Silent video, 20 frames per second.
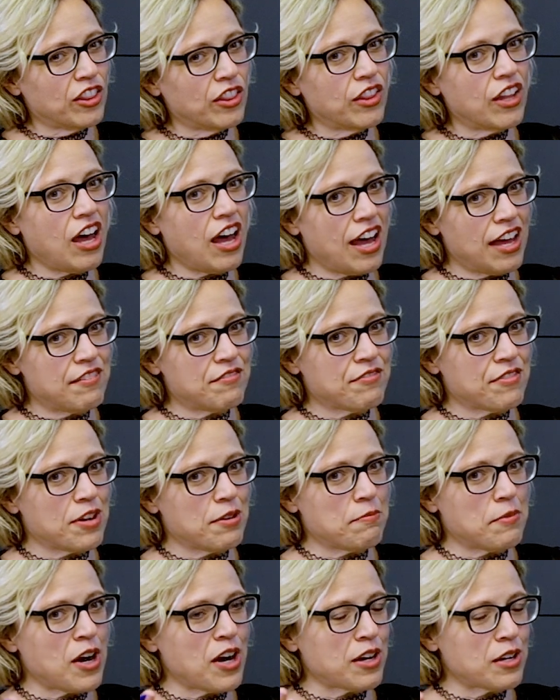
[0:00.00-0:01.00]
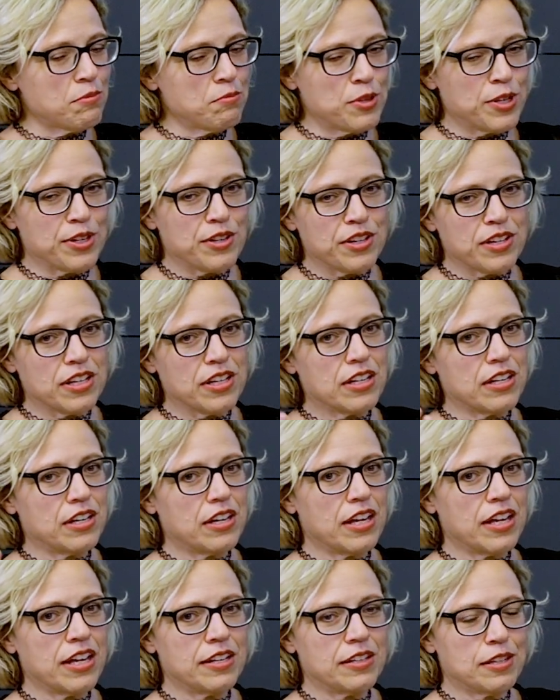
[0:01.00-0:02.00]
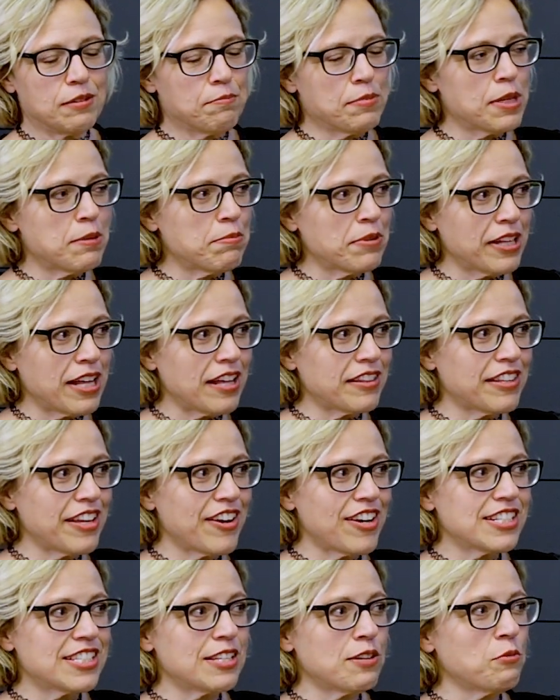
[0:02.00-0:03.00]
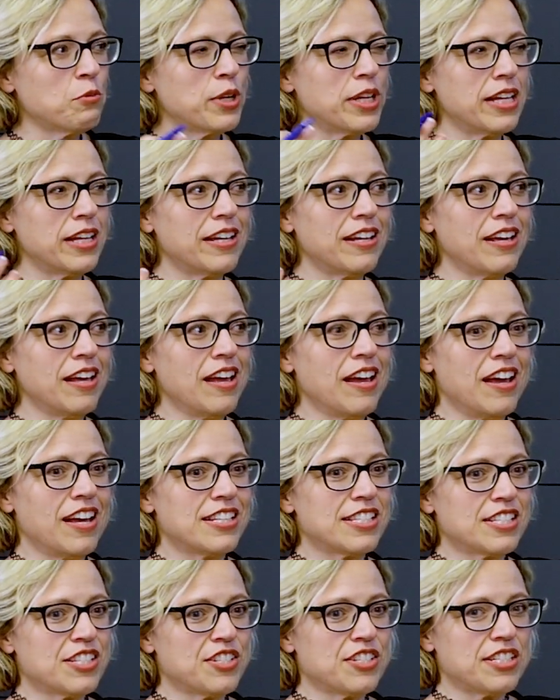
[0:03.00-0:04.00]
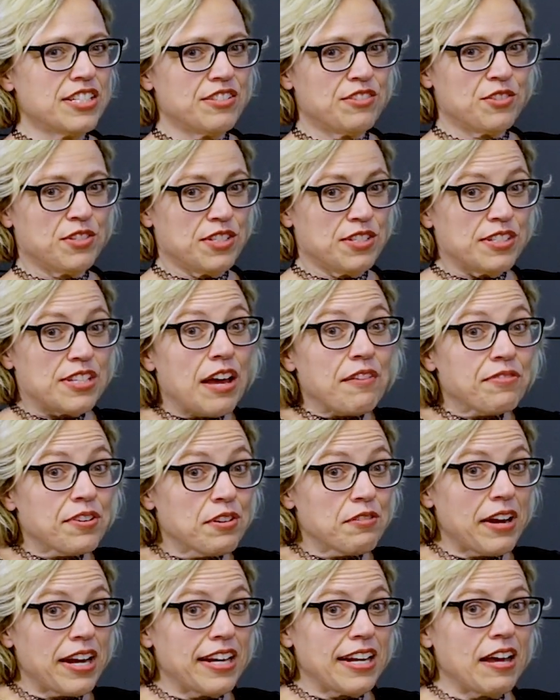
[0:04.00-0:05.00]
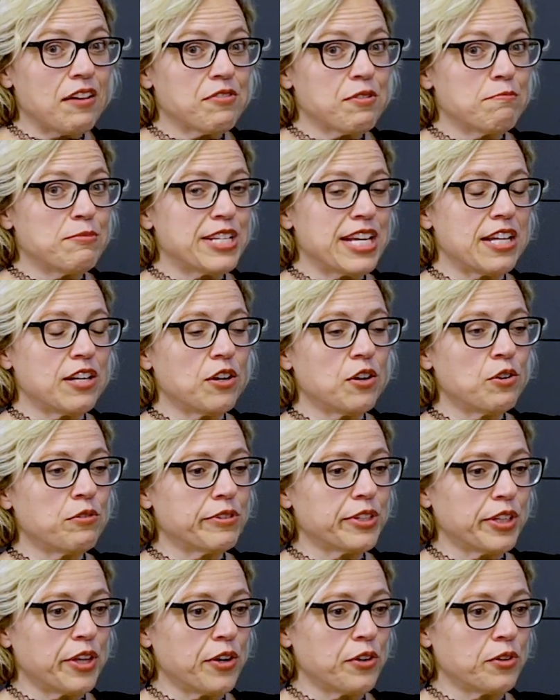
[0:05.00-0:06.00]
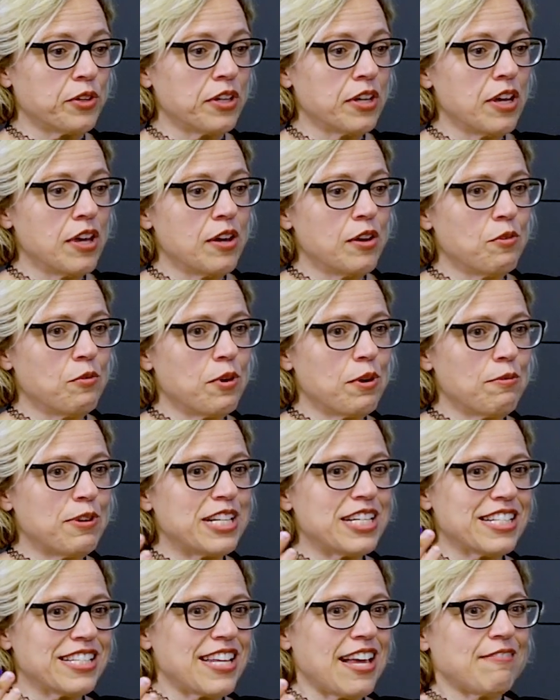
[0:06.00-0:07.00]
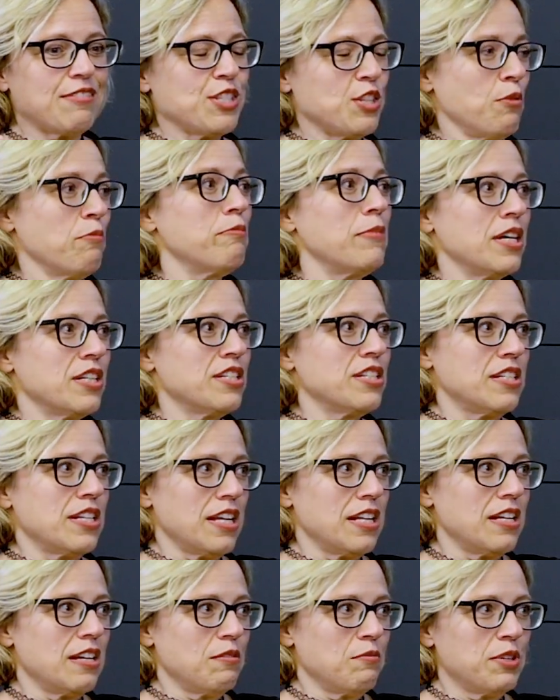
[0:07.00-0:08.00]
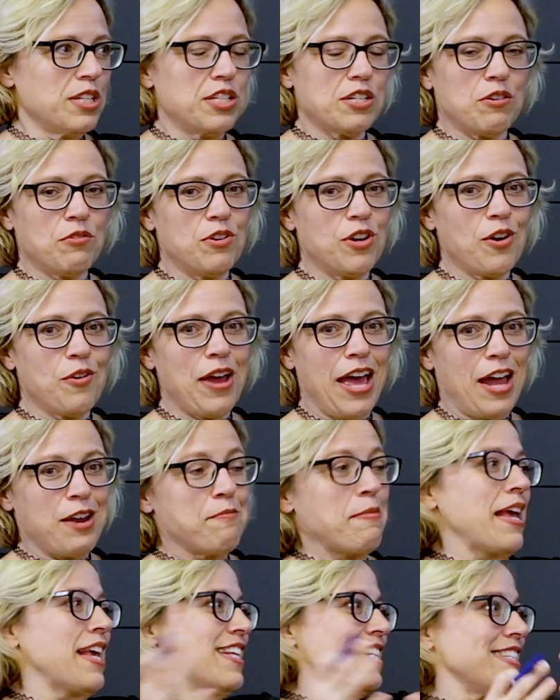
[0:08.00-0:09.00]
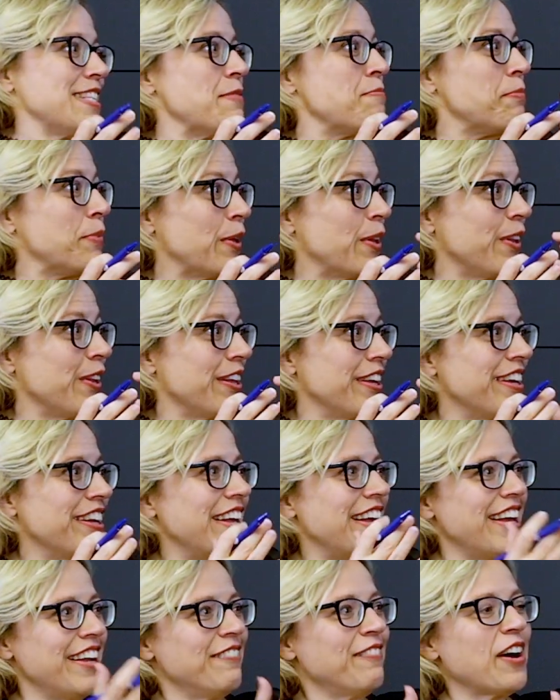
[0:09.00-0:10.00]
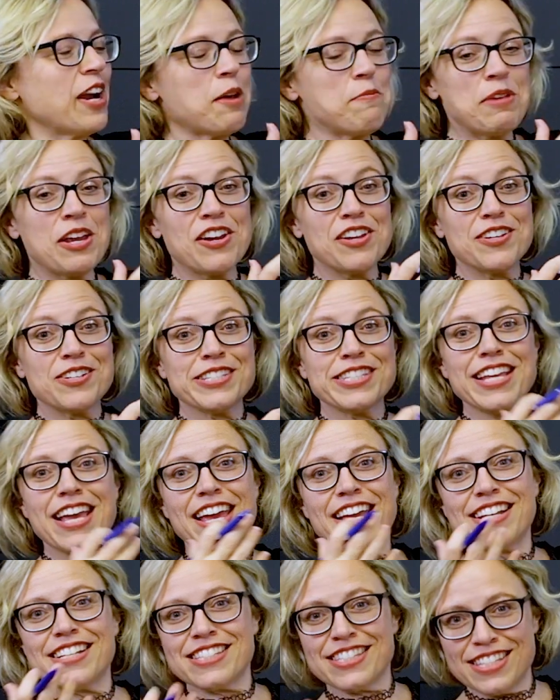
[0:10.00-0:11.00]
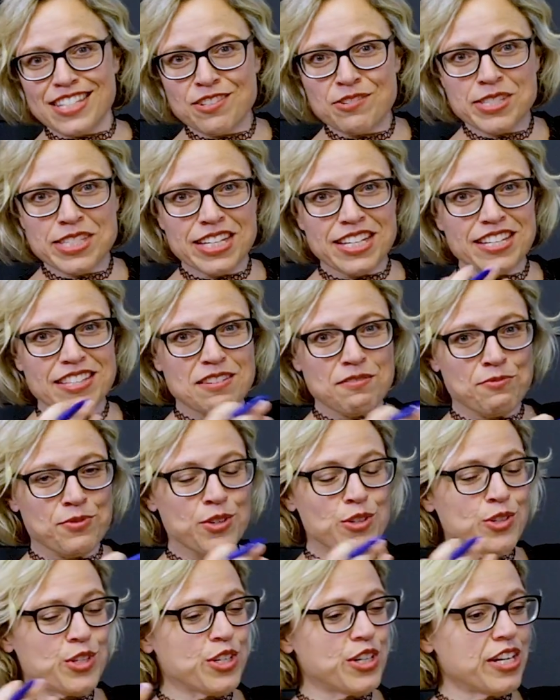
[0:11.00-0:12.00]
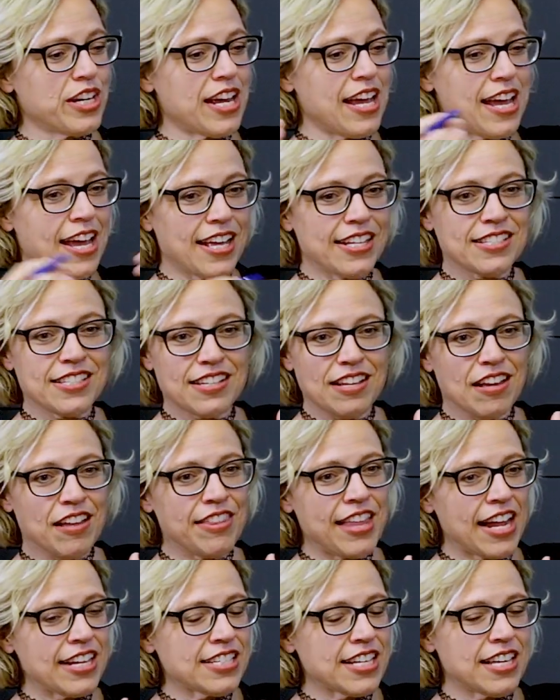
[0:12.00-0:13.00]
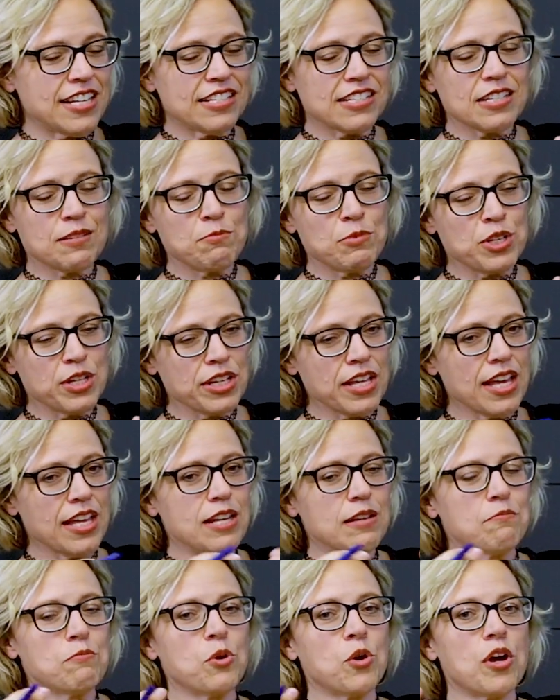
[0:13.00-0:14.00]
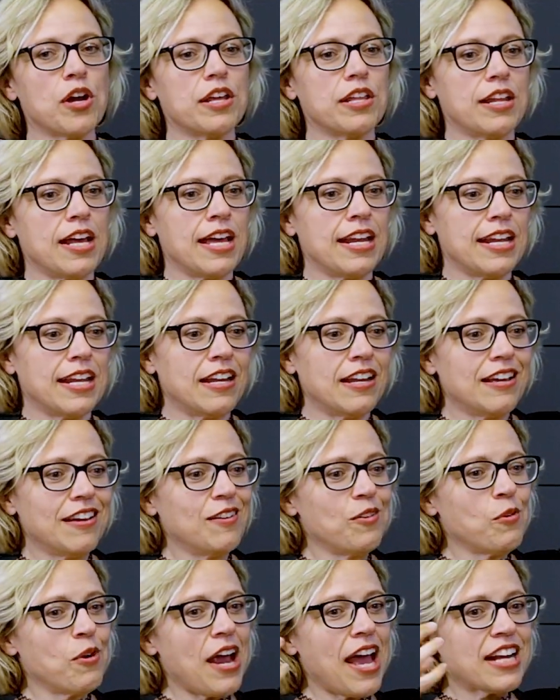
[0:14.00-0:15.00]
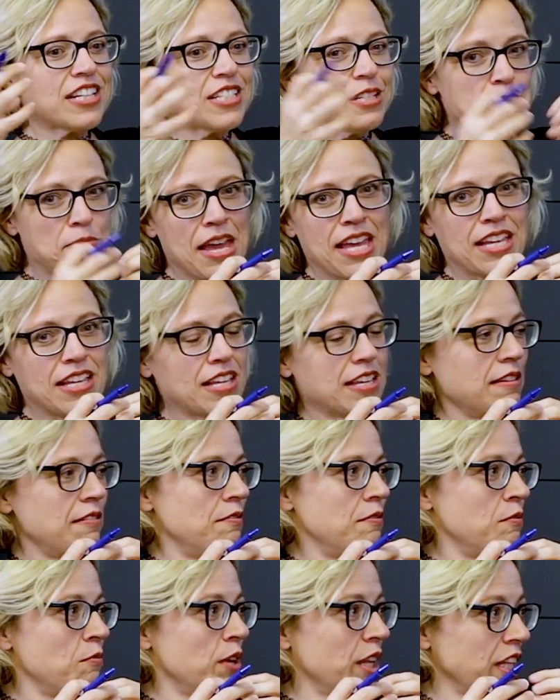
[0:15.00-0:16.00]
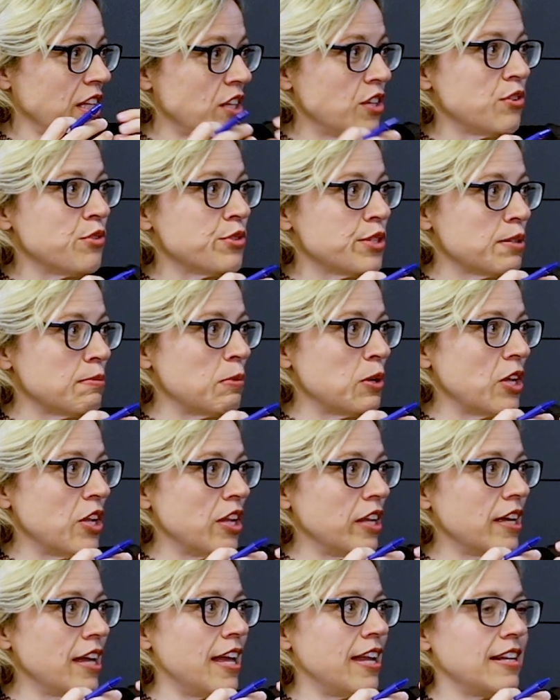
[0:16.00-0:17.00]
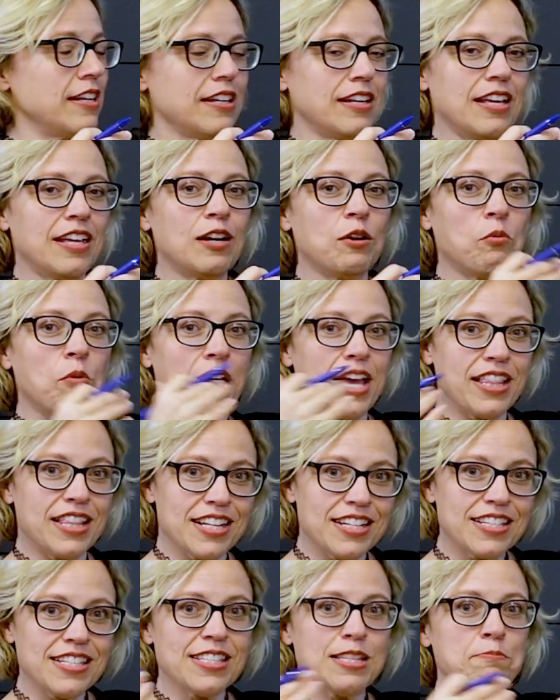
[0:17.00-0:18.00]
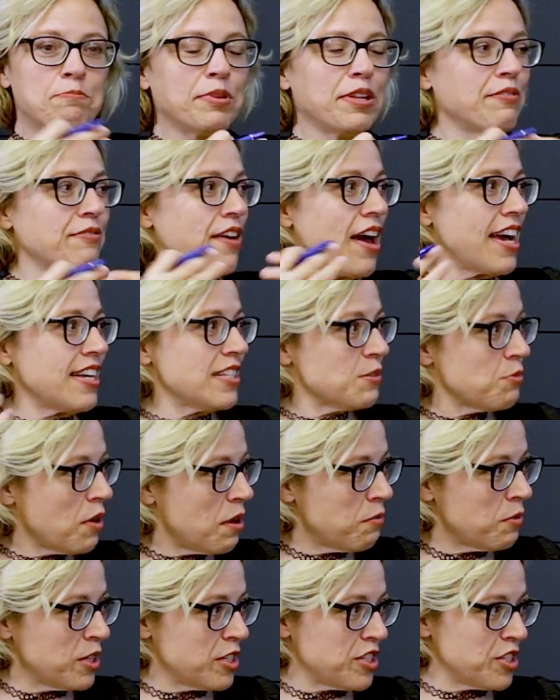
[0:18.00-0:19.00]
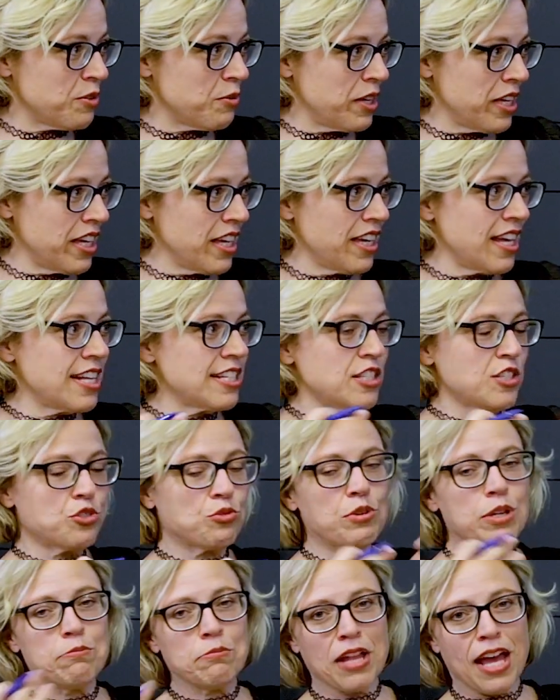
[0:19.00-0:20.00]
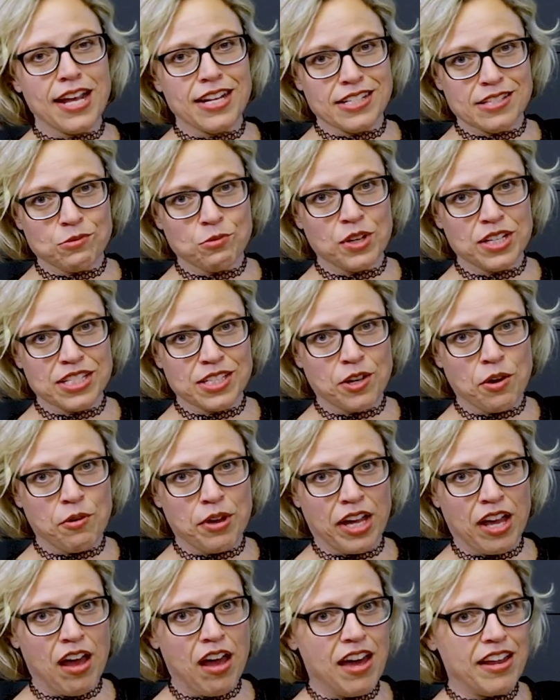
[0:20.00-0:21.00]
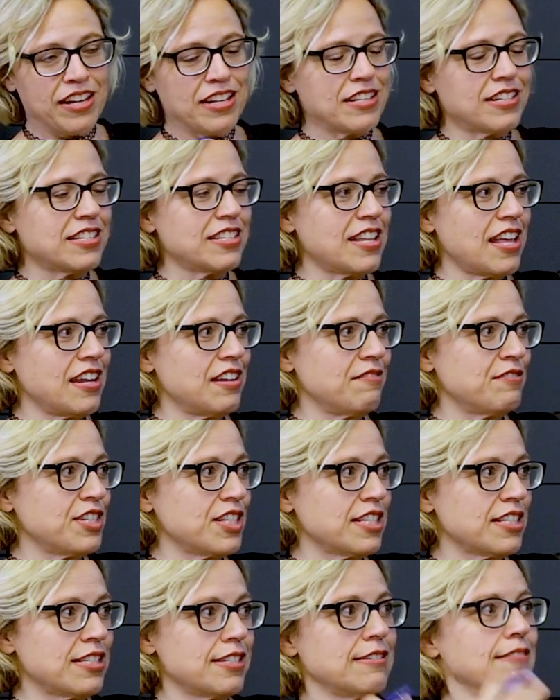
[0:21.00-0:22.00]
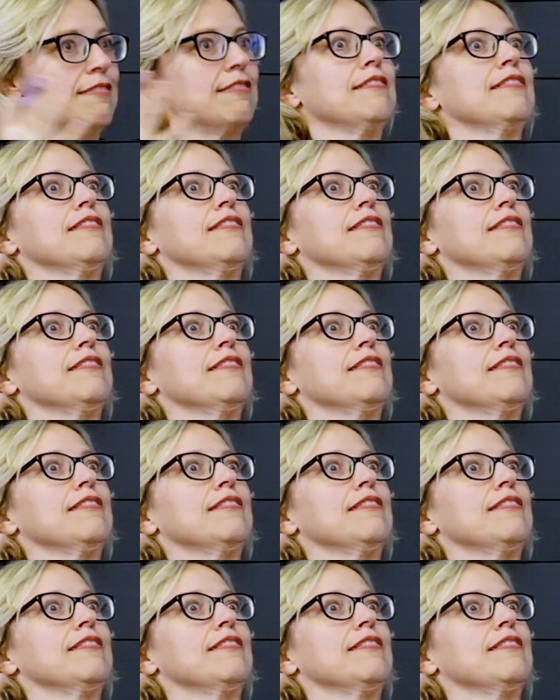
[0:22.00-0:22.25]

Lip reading: lot from our community and the people out there, is that we suffer right now from data overload, where we just have so much data and we don't know how to make it simple. And what I'm hearing you say is you see in the future, as that data is communicating more and we're actually making it really usable and in a way that simplifies what we're doing and streamlines what's going on instead of just,